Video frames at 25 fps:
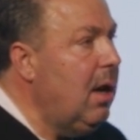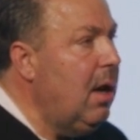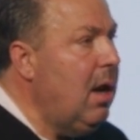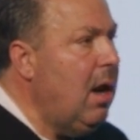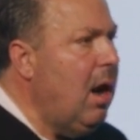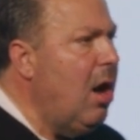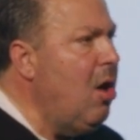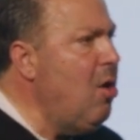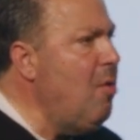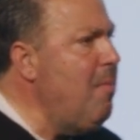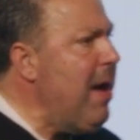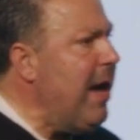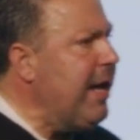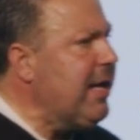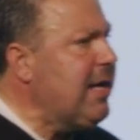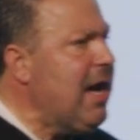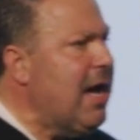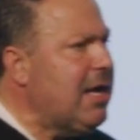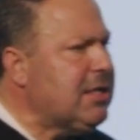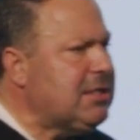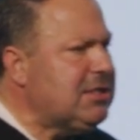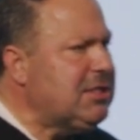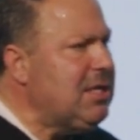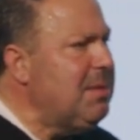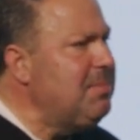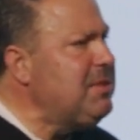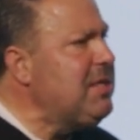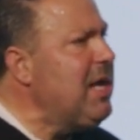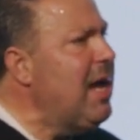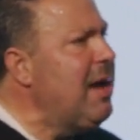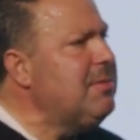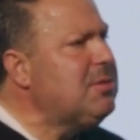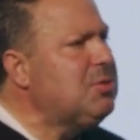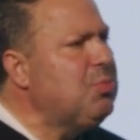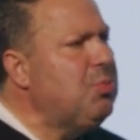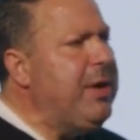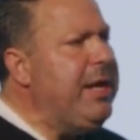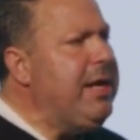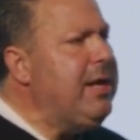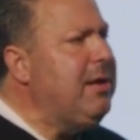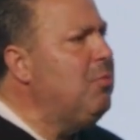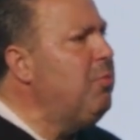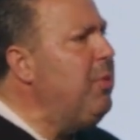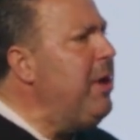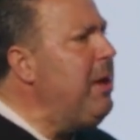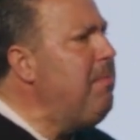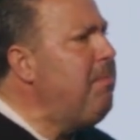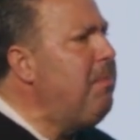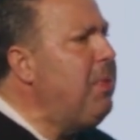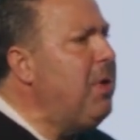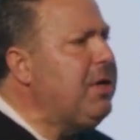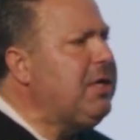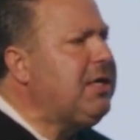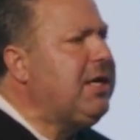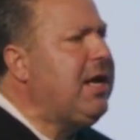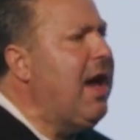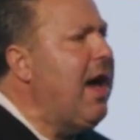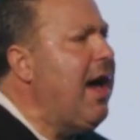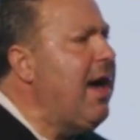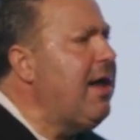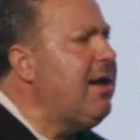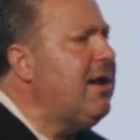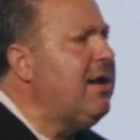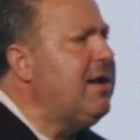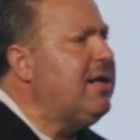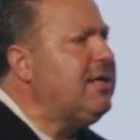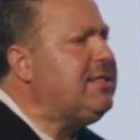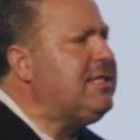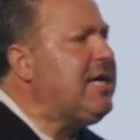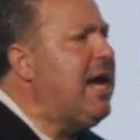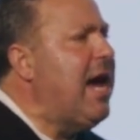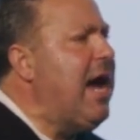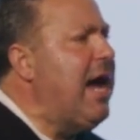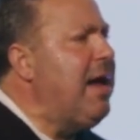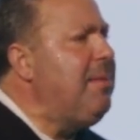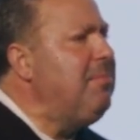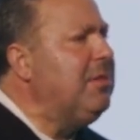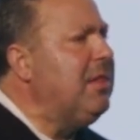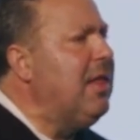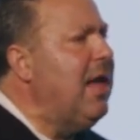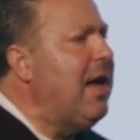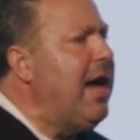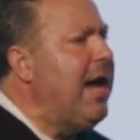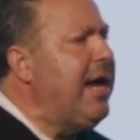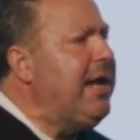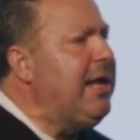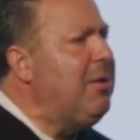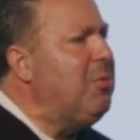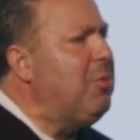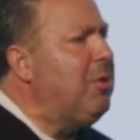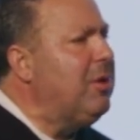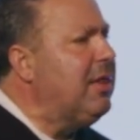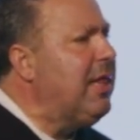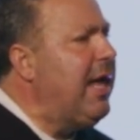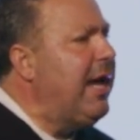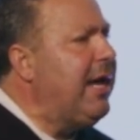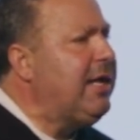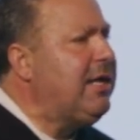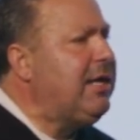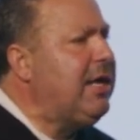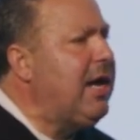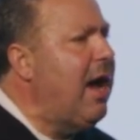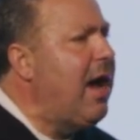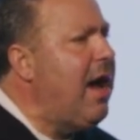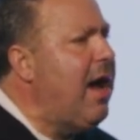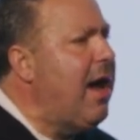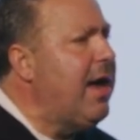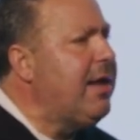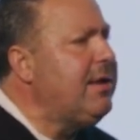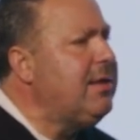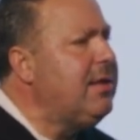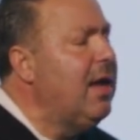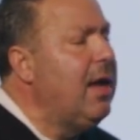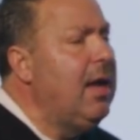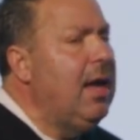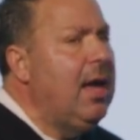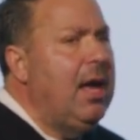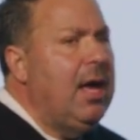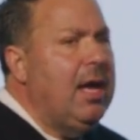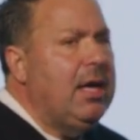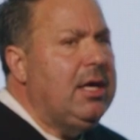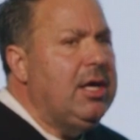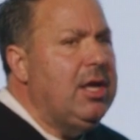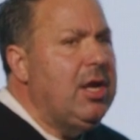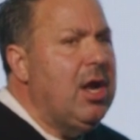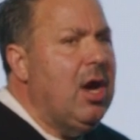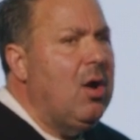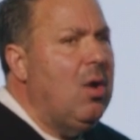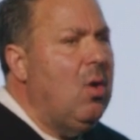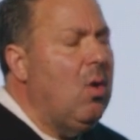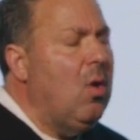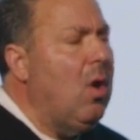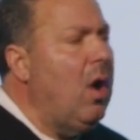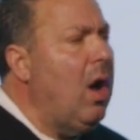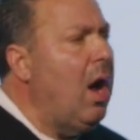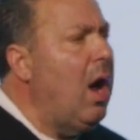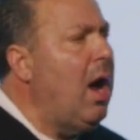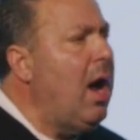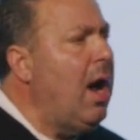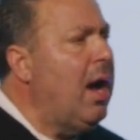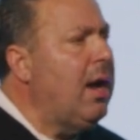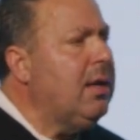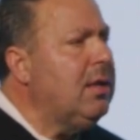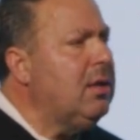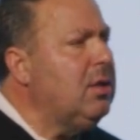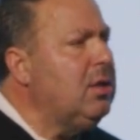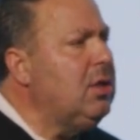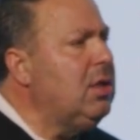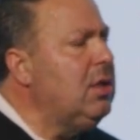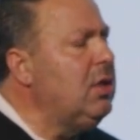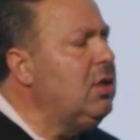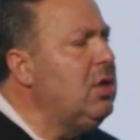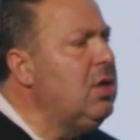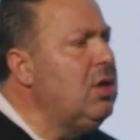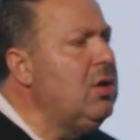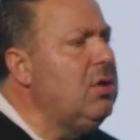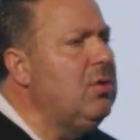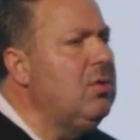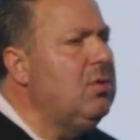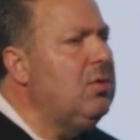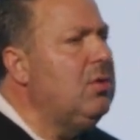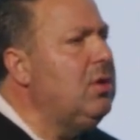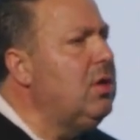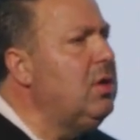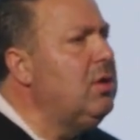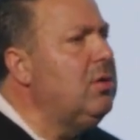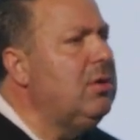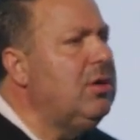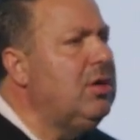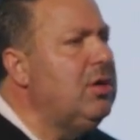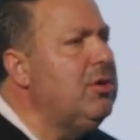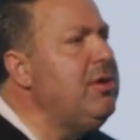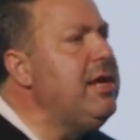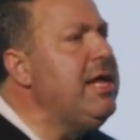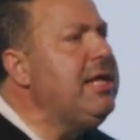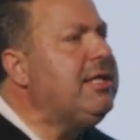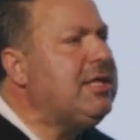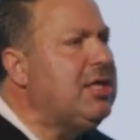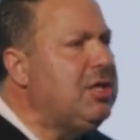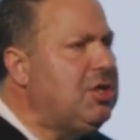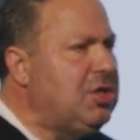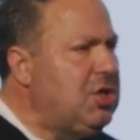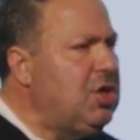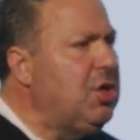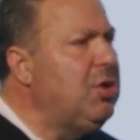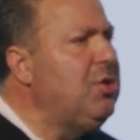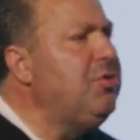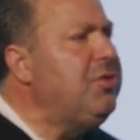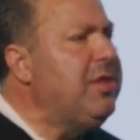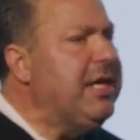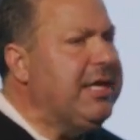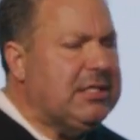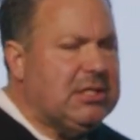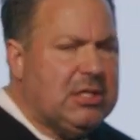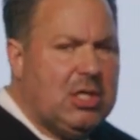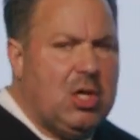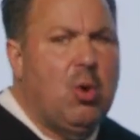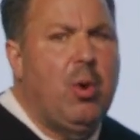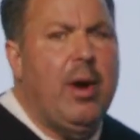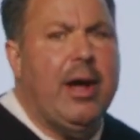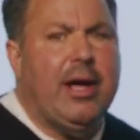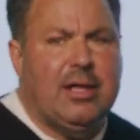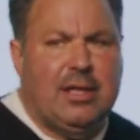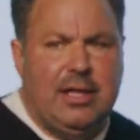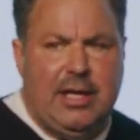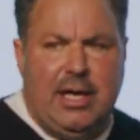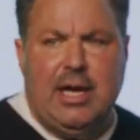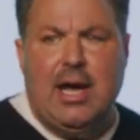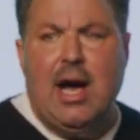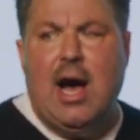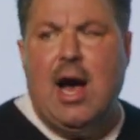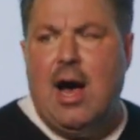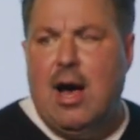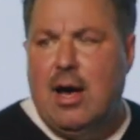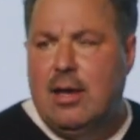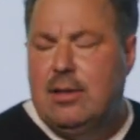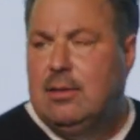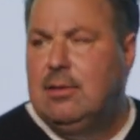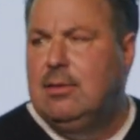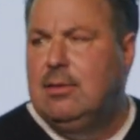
oh my gosh, sometimes we, we put God on a timeline and we're like, God, you know, uh, you, you, you need to do this quickly, God.